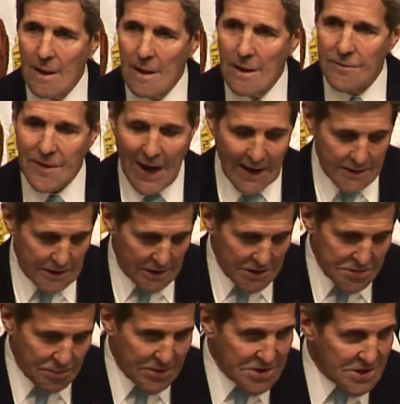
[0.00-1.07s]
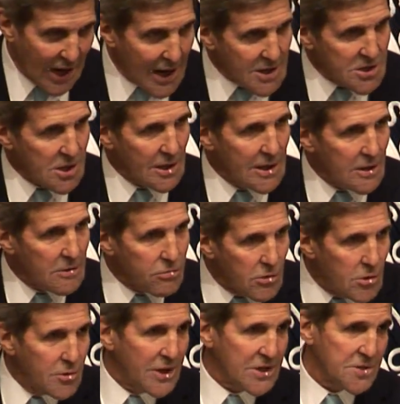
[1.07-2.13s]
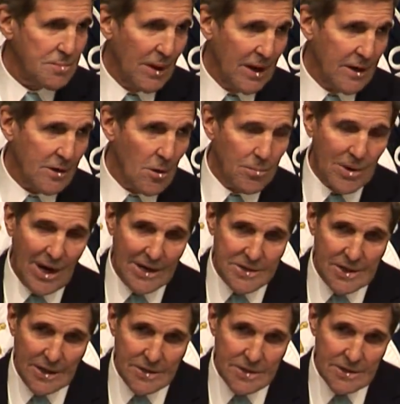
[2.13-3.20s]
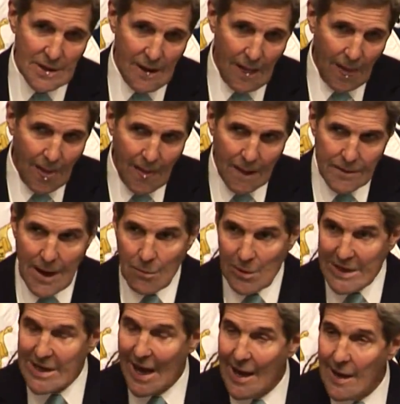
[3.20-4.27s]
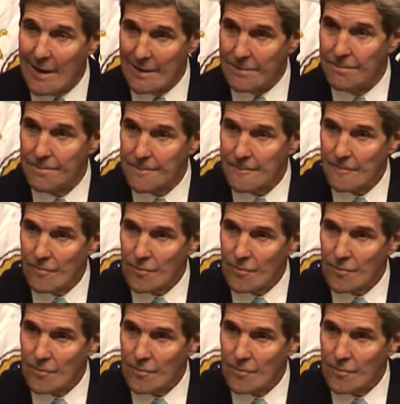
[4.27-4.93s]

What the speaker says: In fact, it is precisely through this political process that we can,